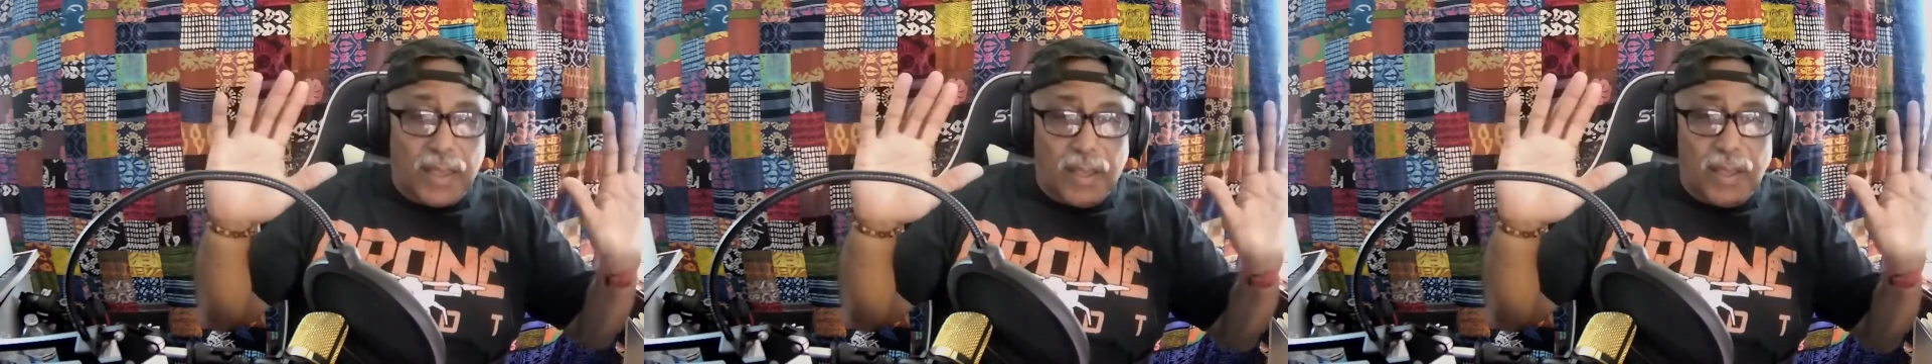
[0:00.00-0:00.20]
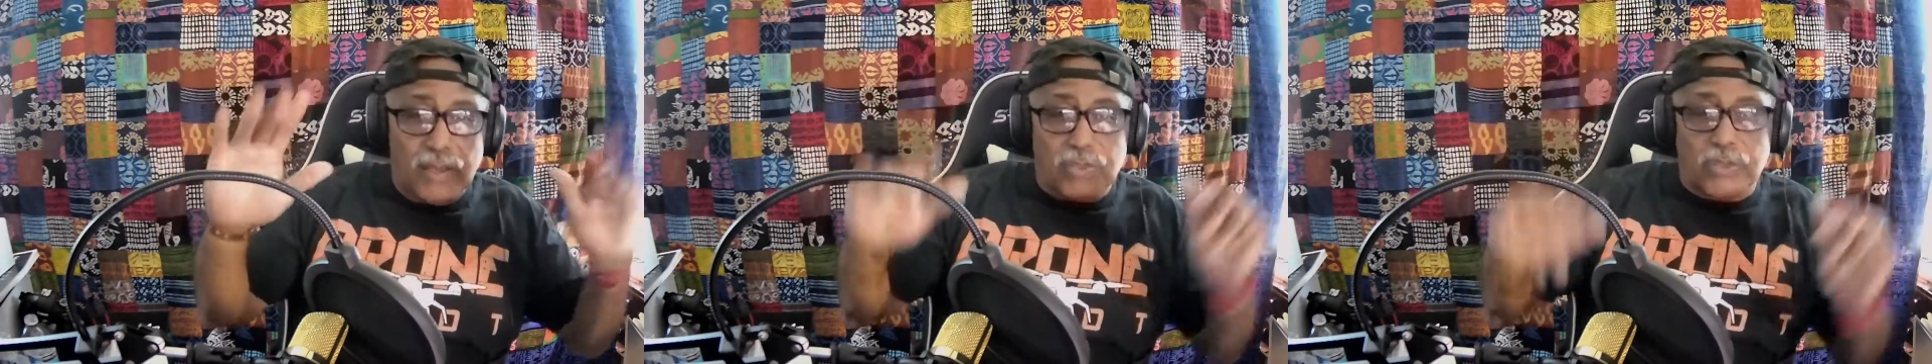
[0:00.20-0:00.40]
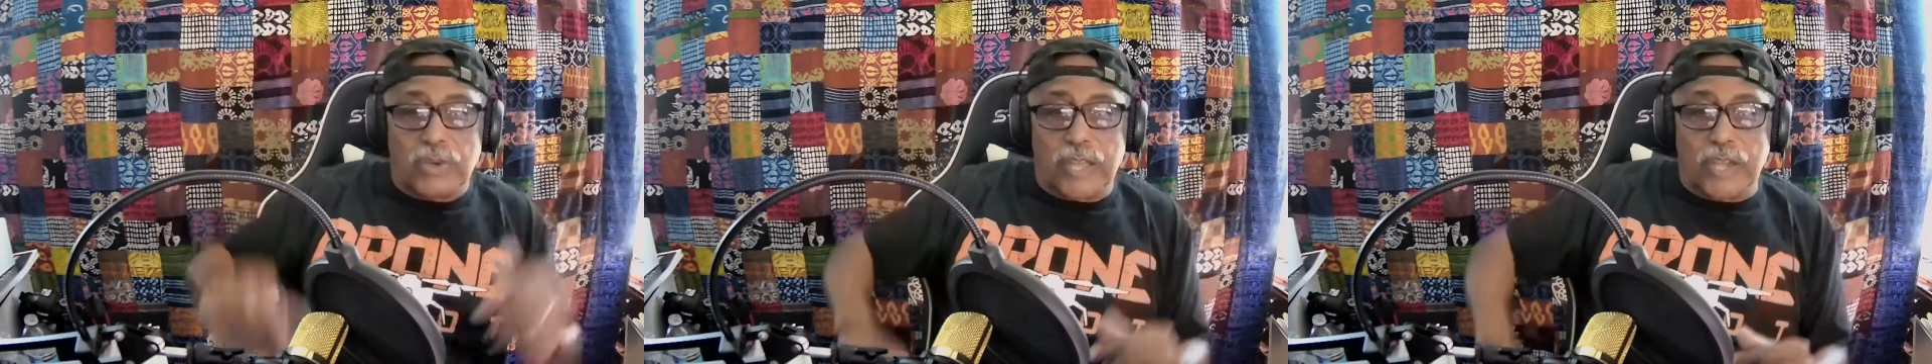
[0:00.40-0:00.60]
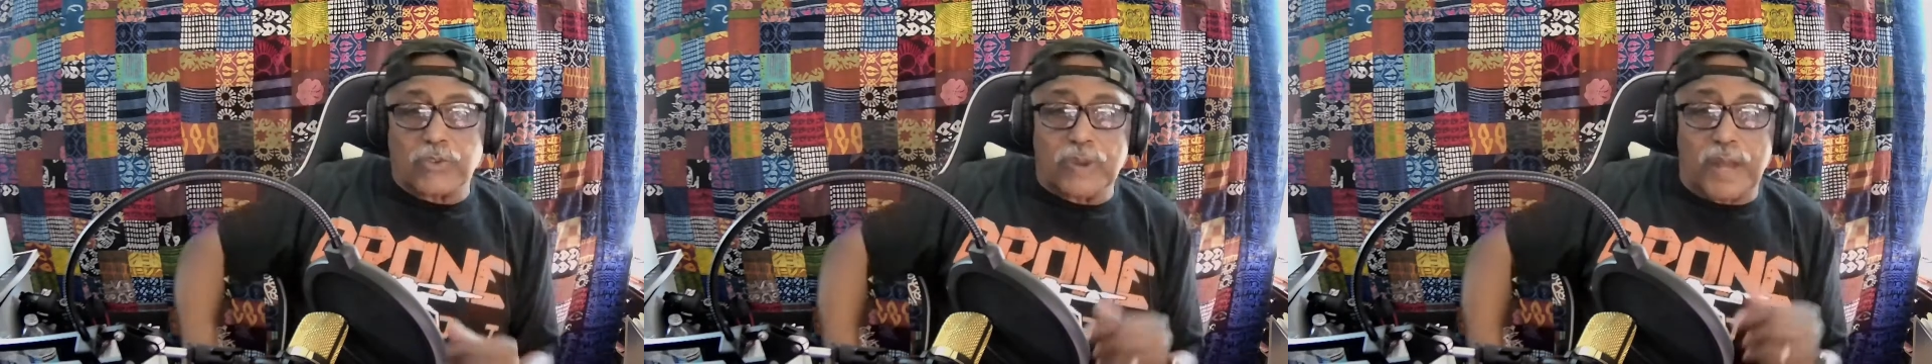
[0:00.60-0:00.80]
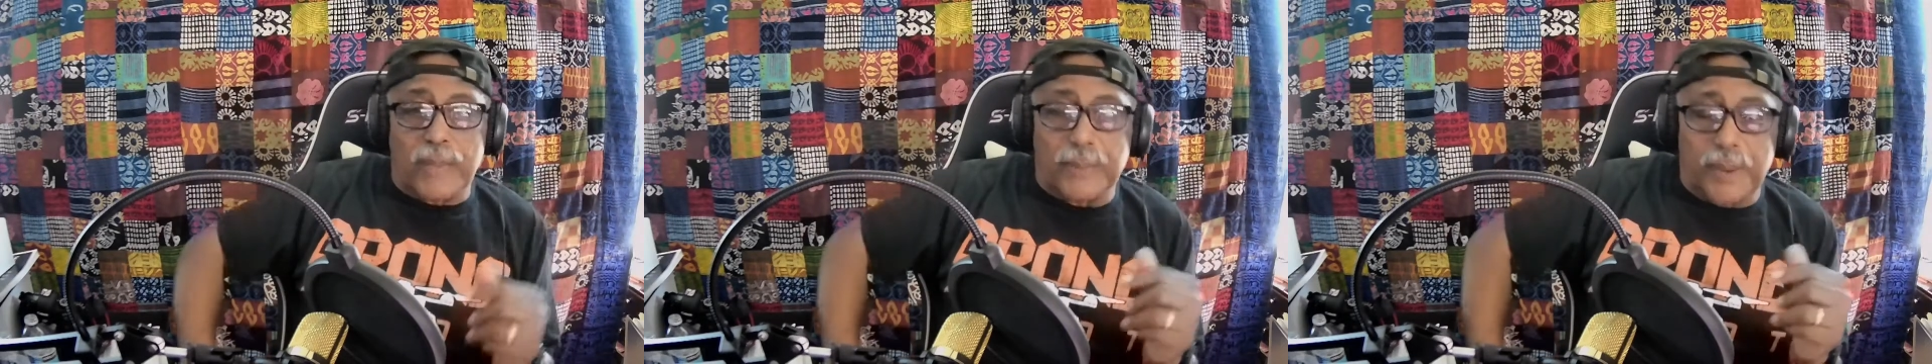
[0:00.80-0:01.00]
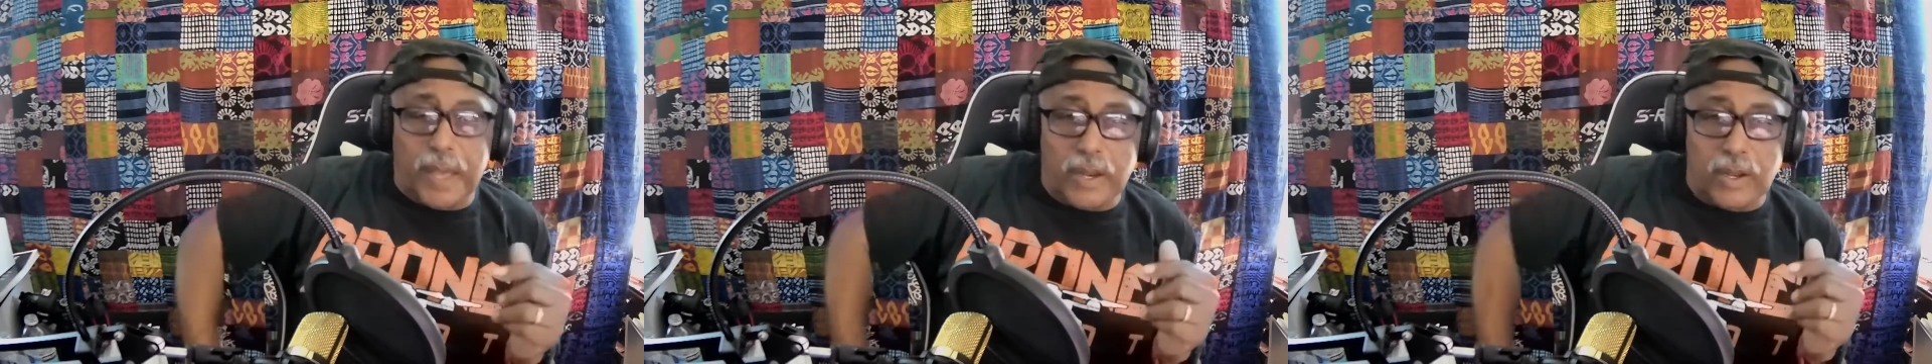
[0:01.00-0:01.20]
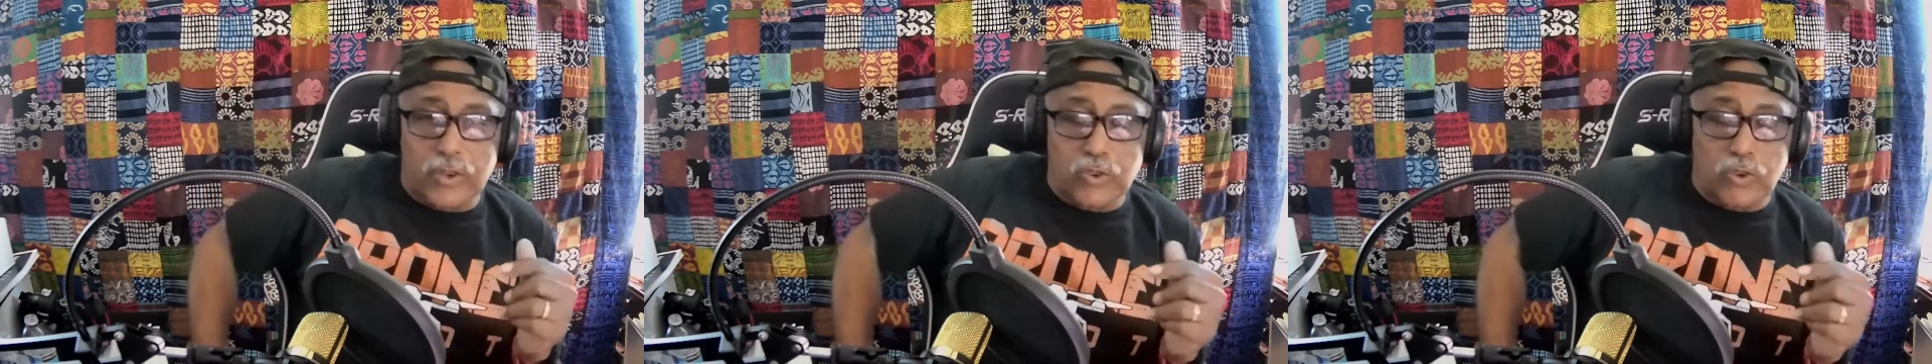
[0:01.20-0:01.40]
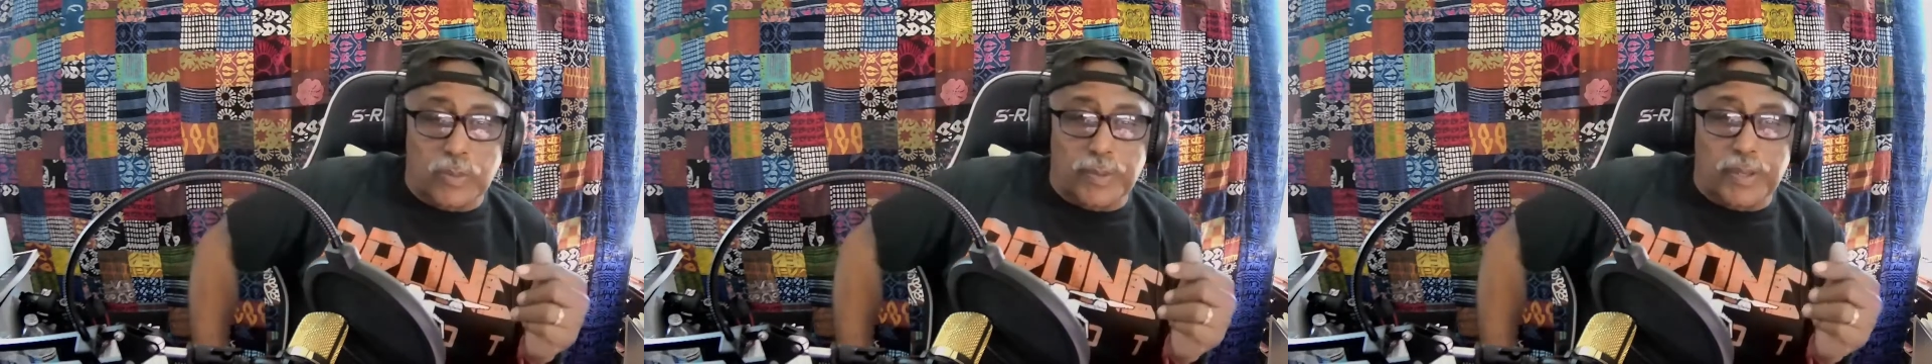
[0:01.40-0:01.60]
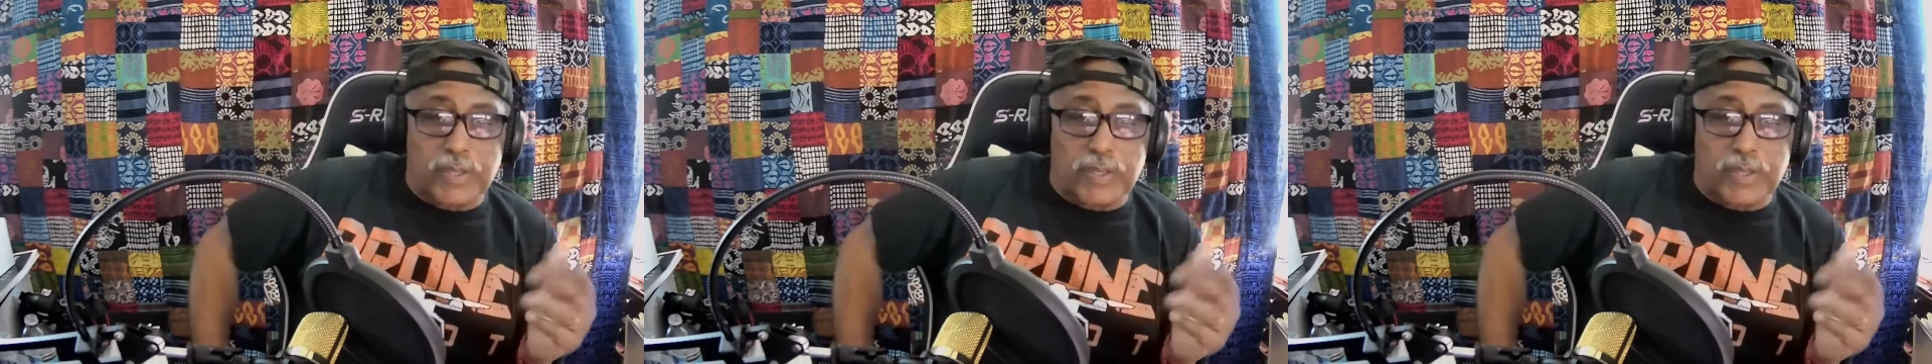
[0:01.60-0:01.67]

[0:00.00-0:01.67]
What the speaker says: So that's what I plan on doing because,